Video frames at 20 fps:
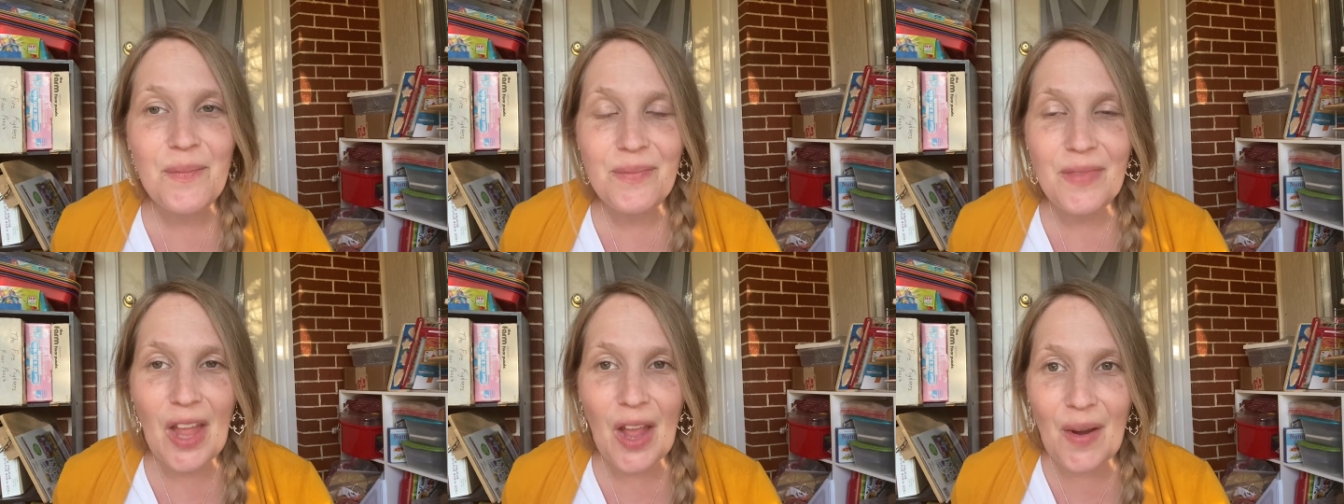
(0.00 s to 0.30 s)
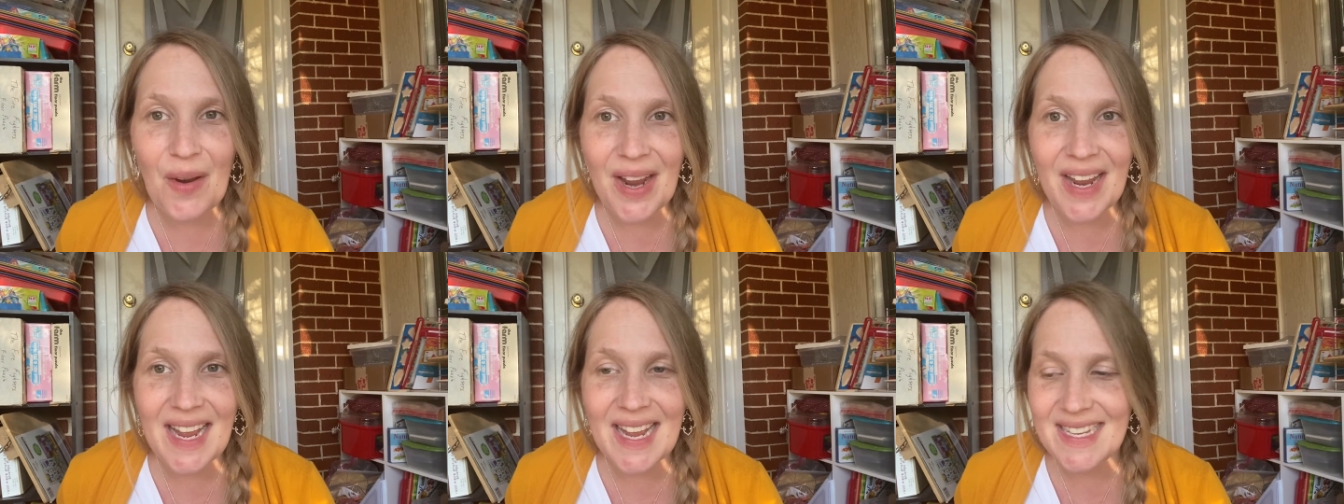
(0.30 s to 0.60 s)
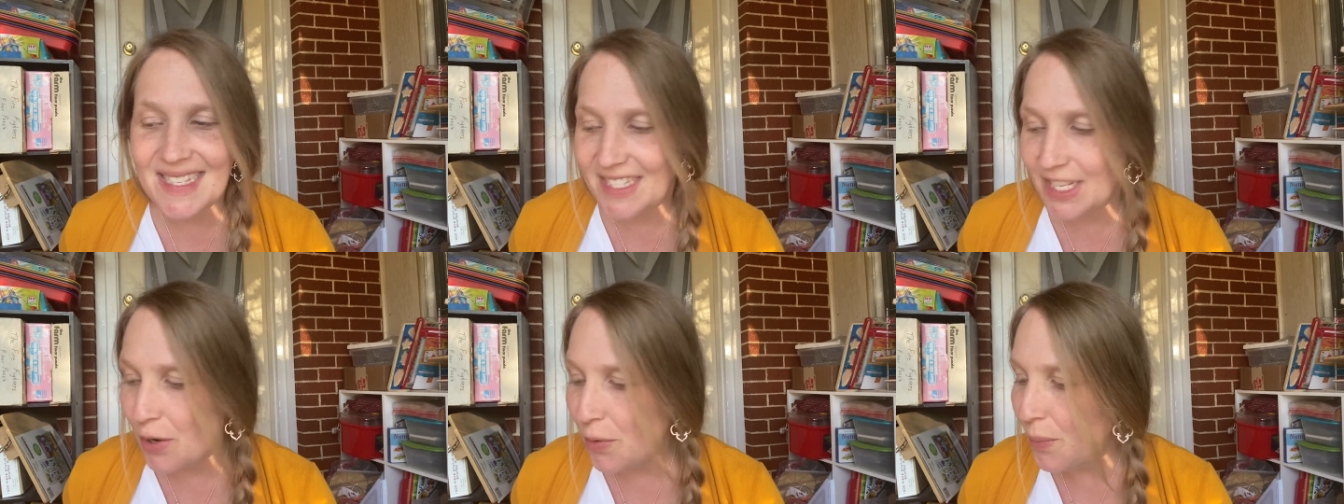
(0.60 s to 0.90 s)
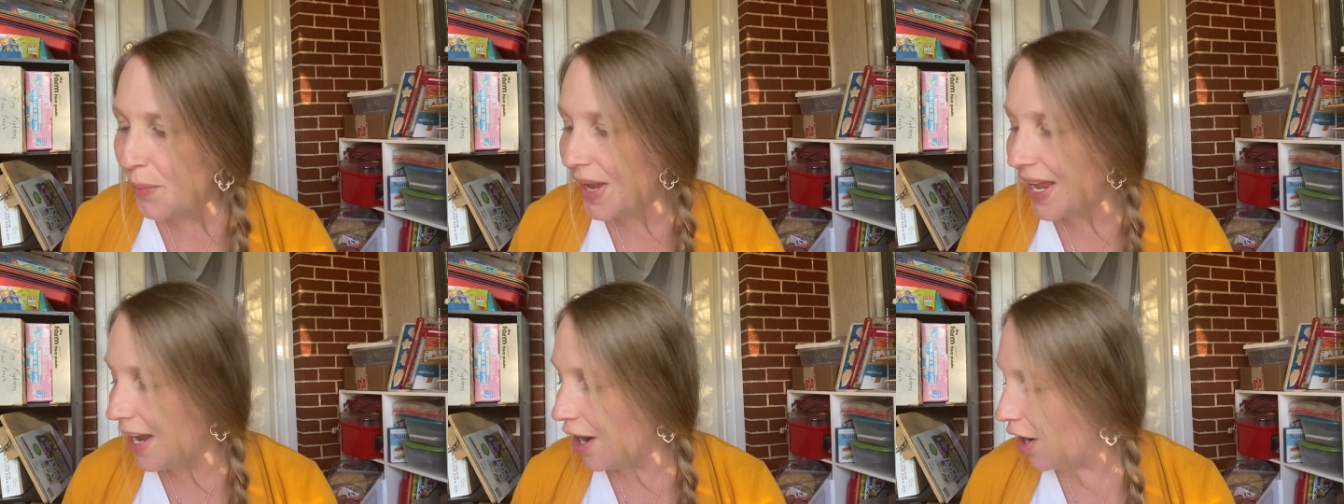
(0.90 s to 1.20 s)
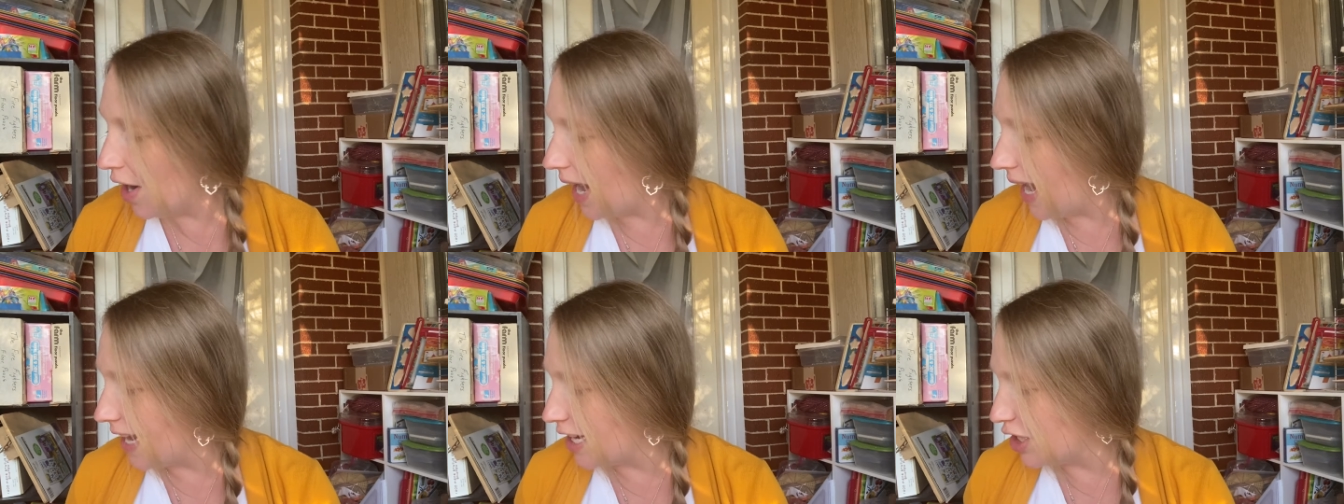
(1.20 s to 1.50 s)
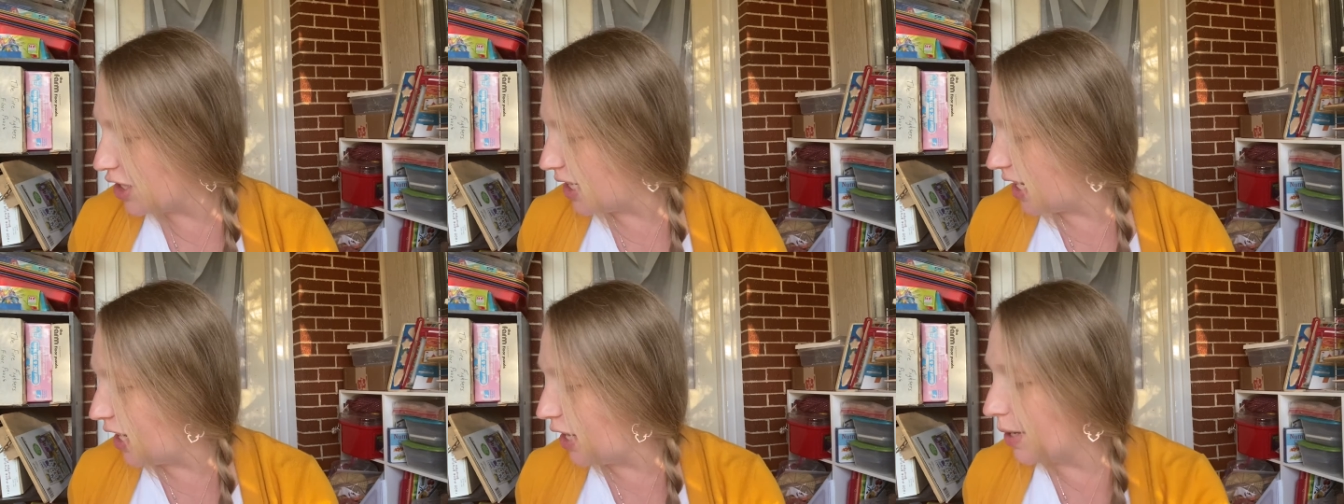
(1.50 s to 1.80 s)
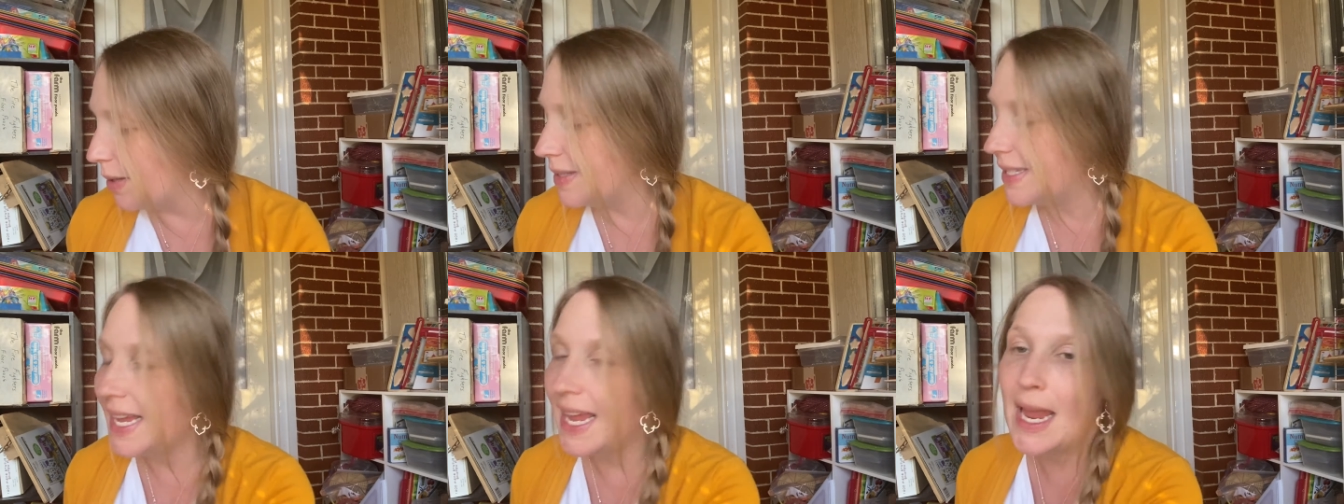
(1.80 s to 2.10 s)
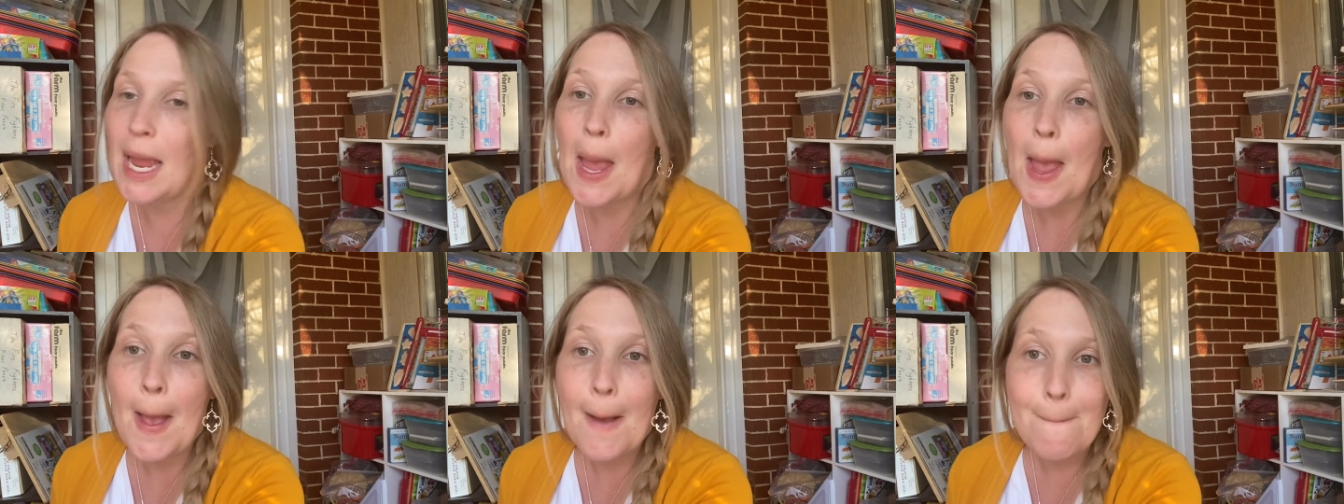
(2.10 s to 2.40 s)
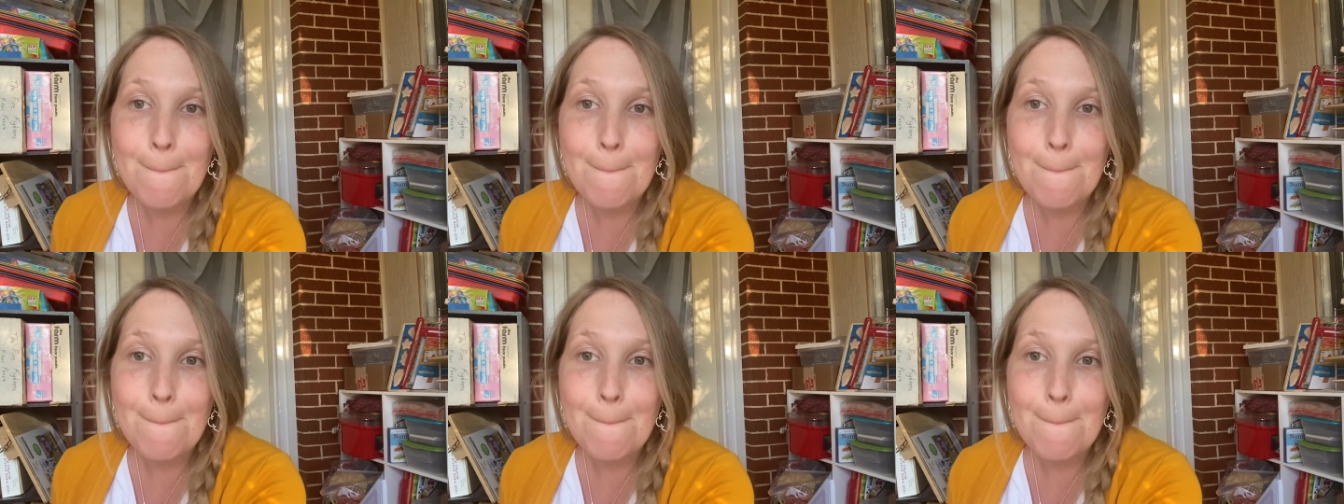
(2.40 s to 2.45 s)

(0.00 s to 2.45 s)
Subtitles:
All right, guys, so we are actually using